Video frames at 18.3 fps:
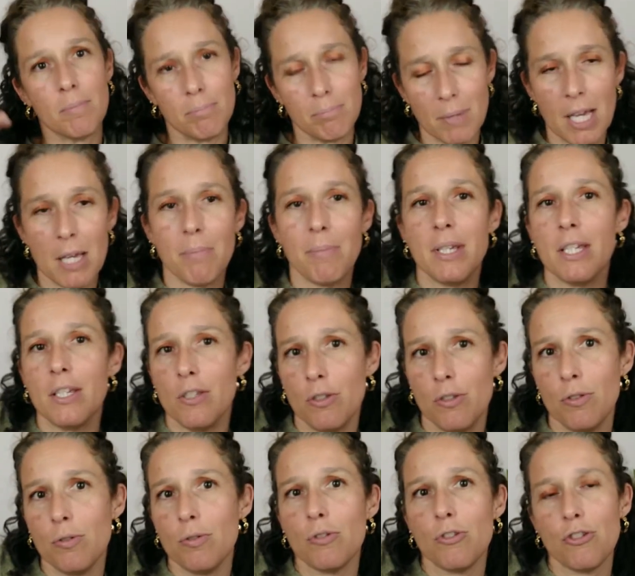maybe
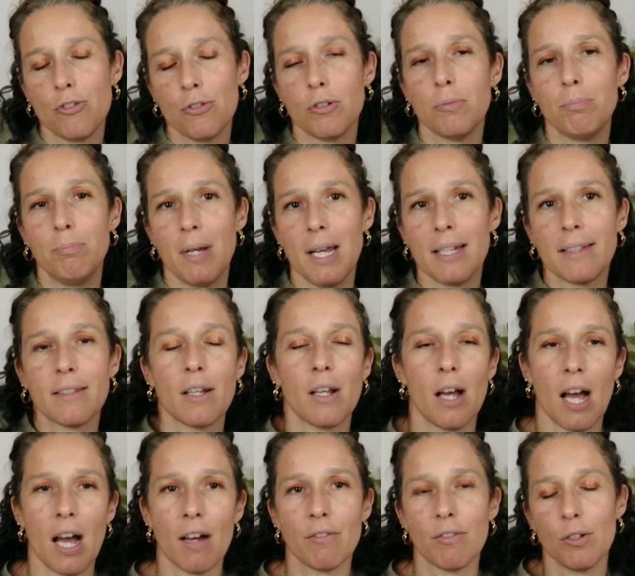you should better
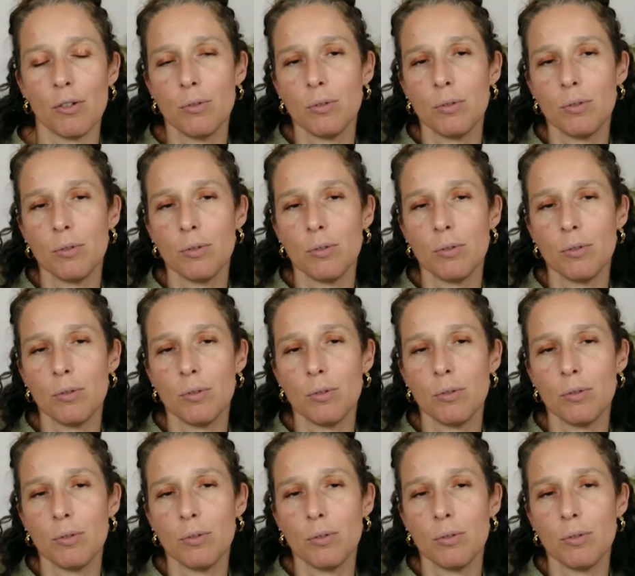have a